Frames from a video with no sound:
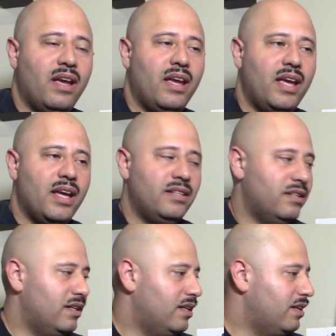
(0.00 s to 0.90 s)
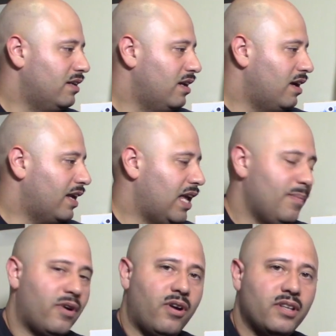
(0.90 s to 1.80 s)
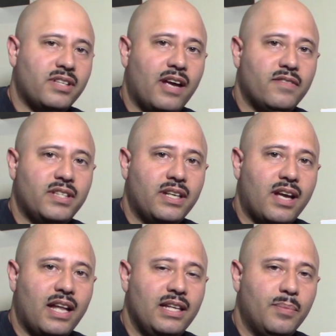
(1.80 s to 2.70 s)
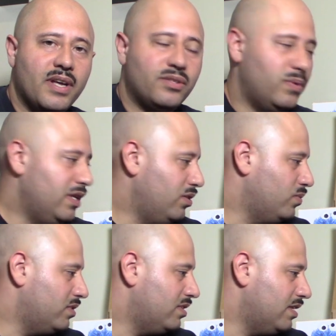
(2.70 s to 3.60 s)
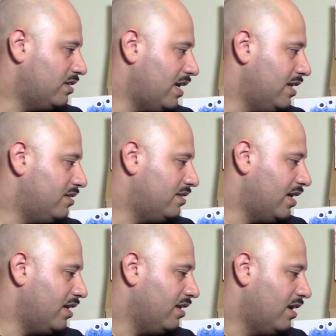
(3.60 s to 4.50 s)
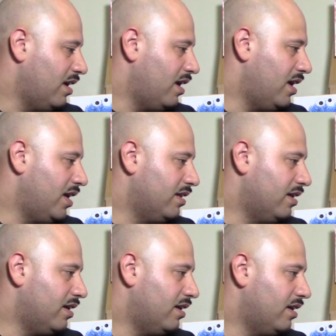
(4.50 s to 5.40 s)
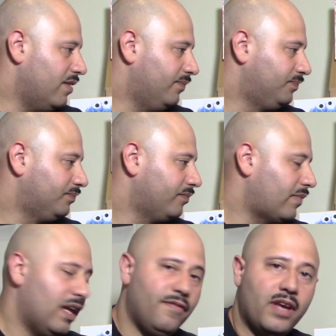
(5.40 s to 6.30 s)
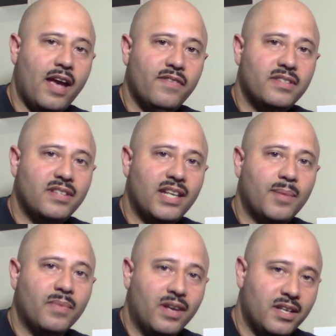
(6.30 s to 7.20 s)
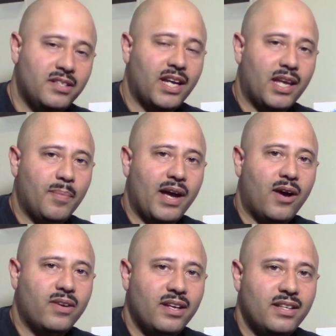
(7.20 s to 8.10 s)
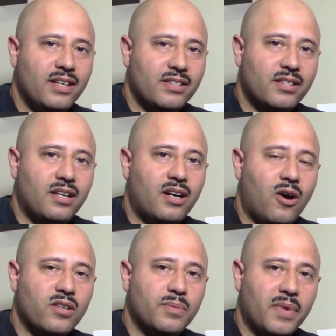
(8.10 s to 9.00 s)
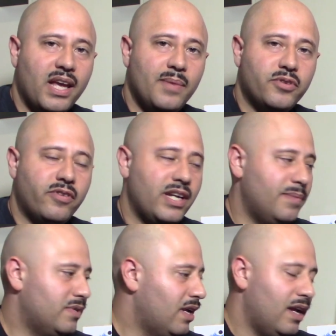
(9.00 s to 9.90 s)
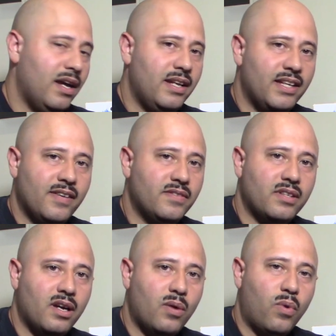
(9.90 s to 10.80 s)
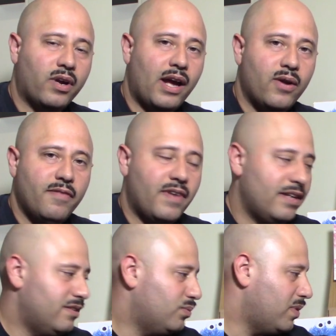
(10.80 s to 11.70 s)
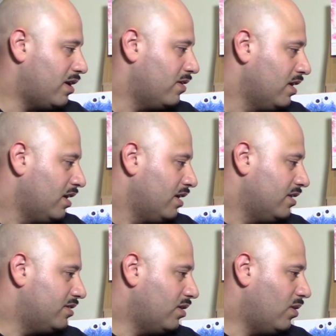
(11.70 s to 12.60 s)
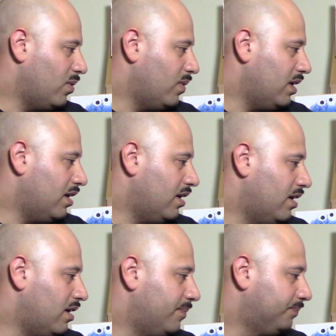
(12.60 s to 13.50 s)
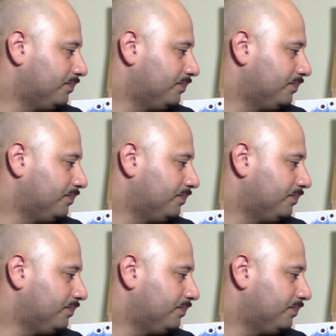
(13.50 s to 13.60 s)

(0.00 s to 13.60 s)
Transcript: And I came across obviously Kali Muscle. He uses this headset, and if you haven't seen him, check him out. He does awesome game streams, and he gives workout advice as well. So